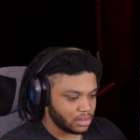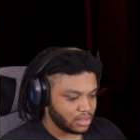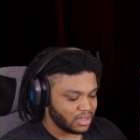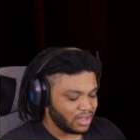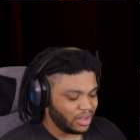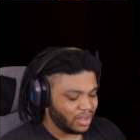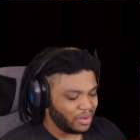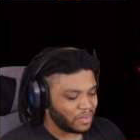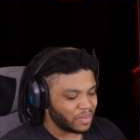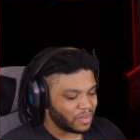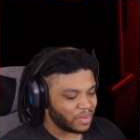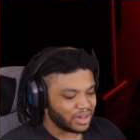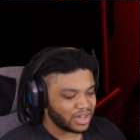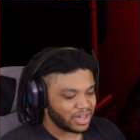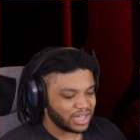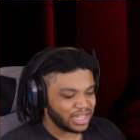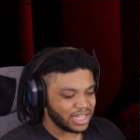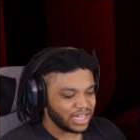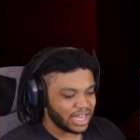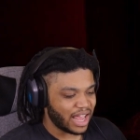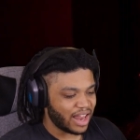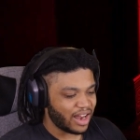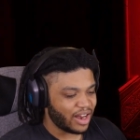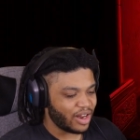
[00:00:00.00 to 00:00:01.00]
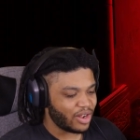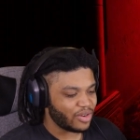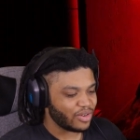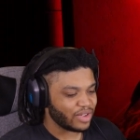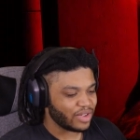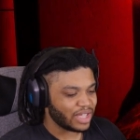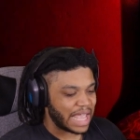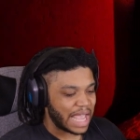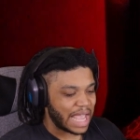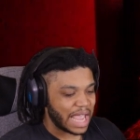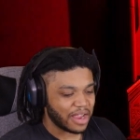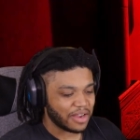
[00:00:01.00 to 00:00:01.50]
Don't worry, I
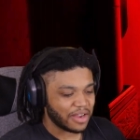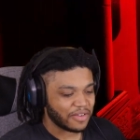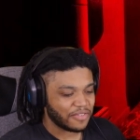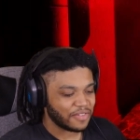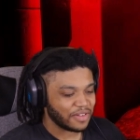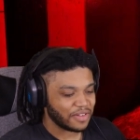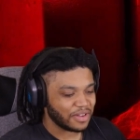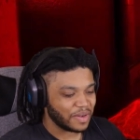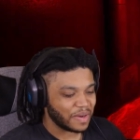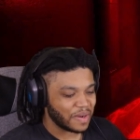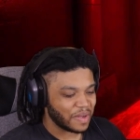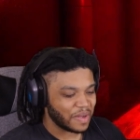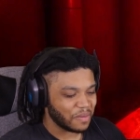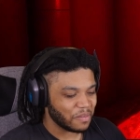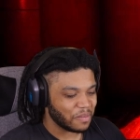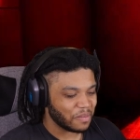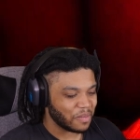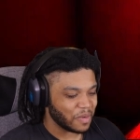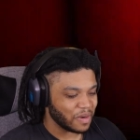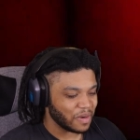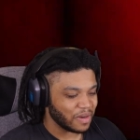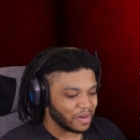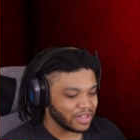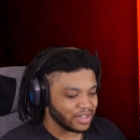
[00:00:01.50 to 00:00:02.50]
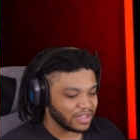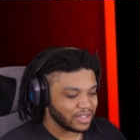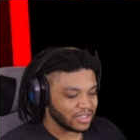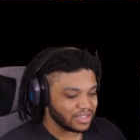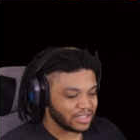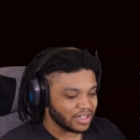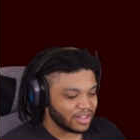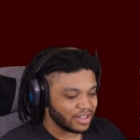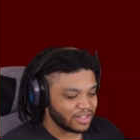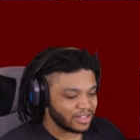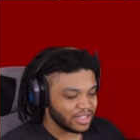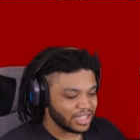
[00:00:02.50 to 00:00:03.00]
don't care for you no more.
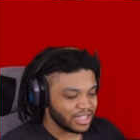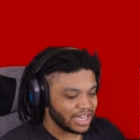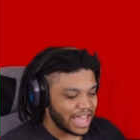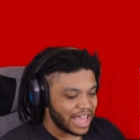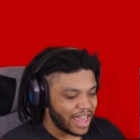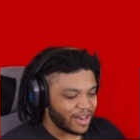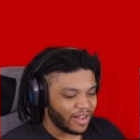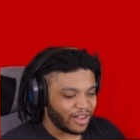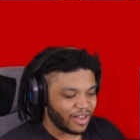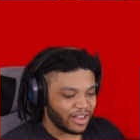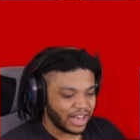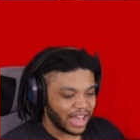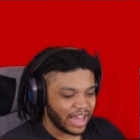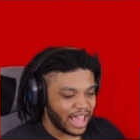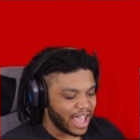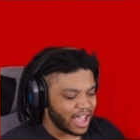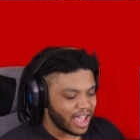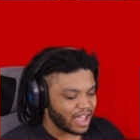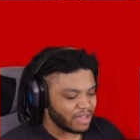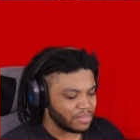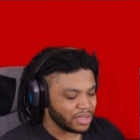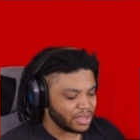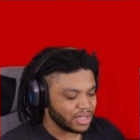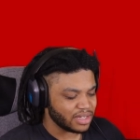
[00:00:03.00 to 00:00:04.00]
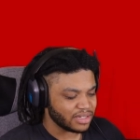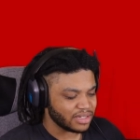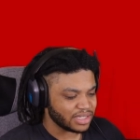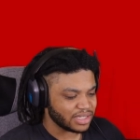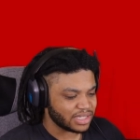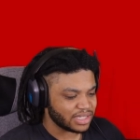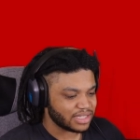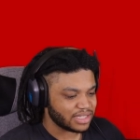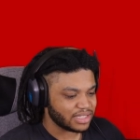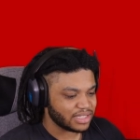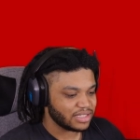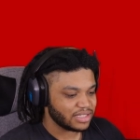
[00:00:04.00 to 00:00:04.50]
I mean, not all that,
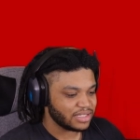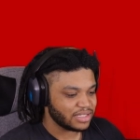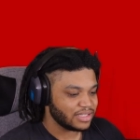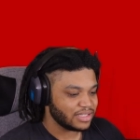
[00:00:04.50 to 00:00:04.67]
Bierce.